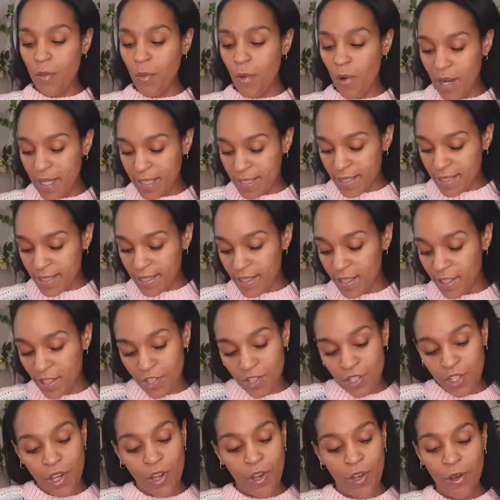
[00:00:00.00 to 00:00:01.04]
what I did at the
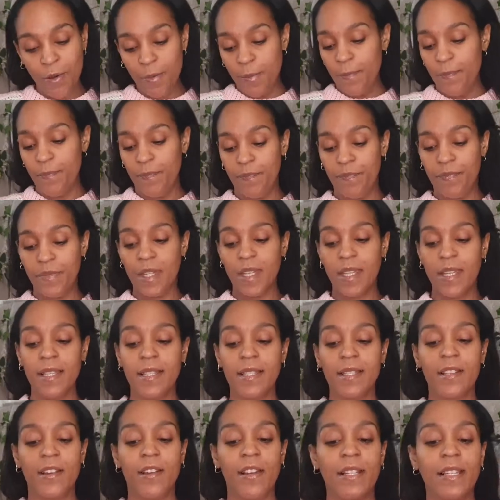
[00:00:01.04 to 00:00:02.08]
top
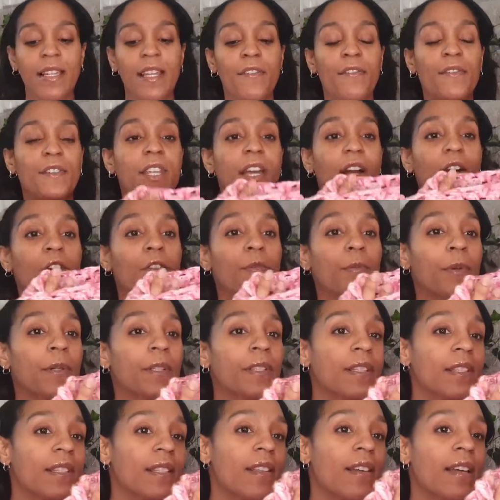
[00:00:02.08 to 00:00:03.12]
is I left it
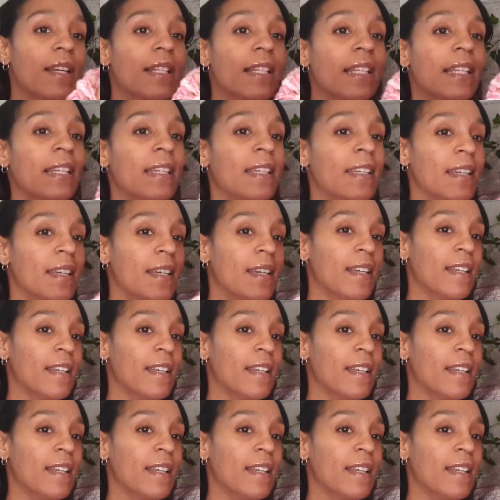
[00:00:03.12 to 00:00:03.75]
open slightly,